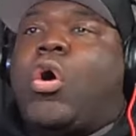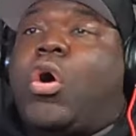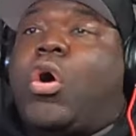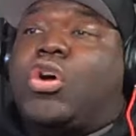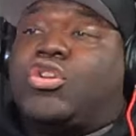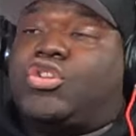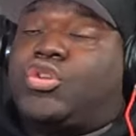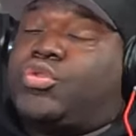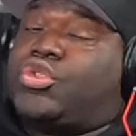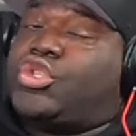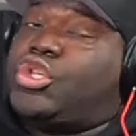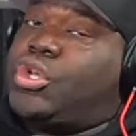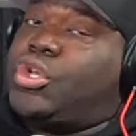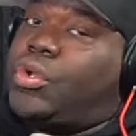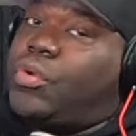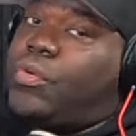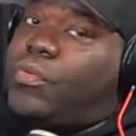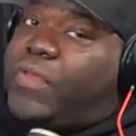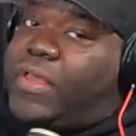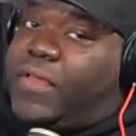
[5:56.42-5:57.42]
also
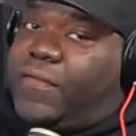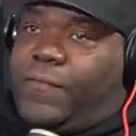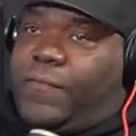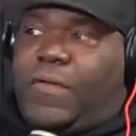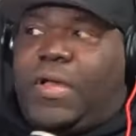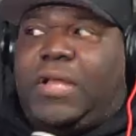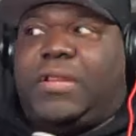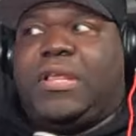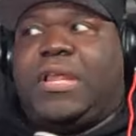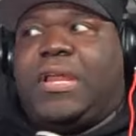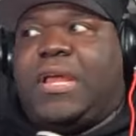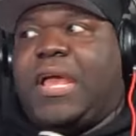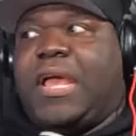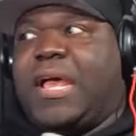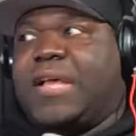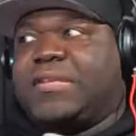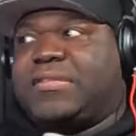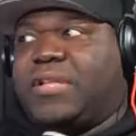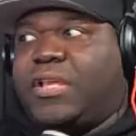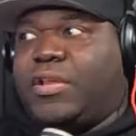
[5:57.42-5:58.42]
to the effect that it
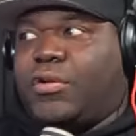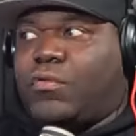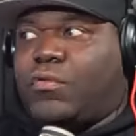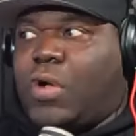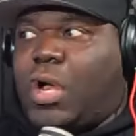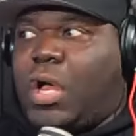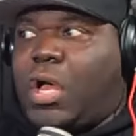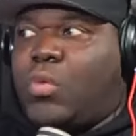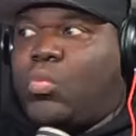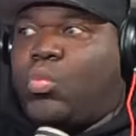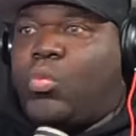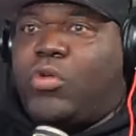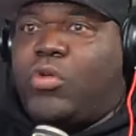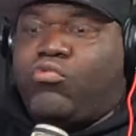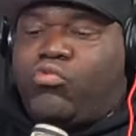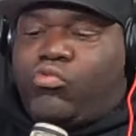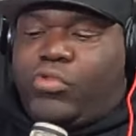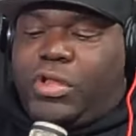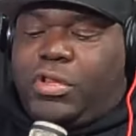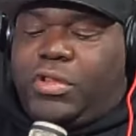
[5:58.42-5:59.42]
has later on
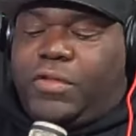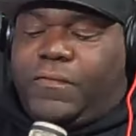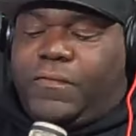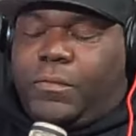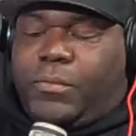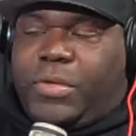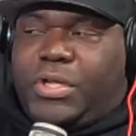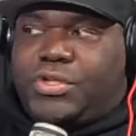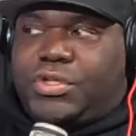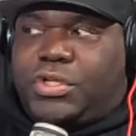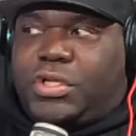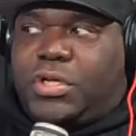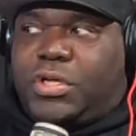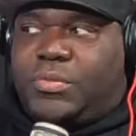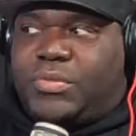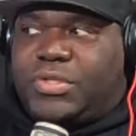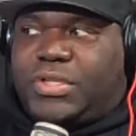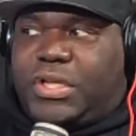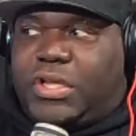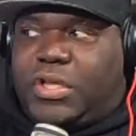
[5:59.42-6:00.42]
when real information
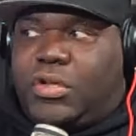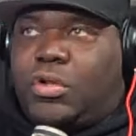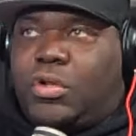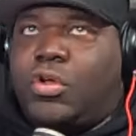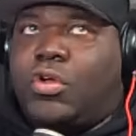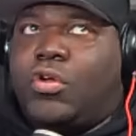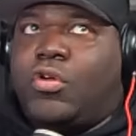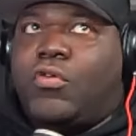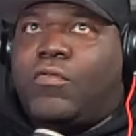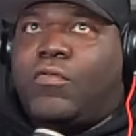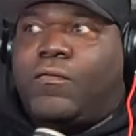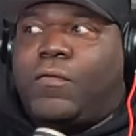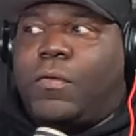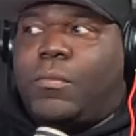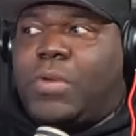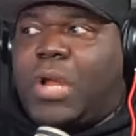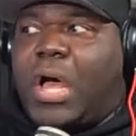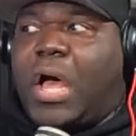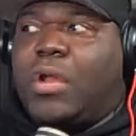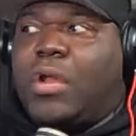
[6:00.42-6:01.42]
comes in
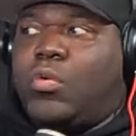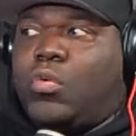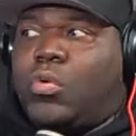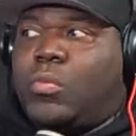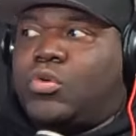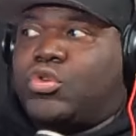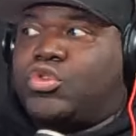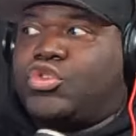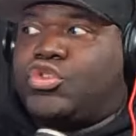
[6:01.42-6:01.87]
from not normal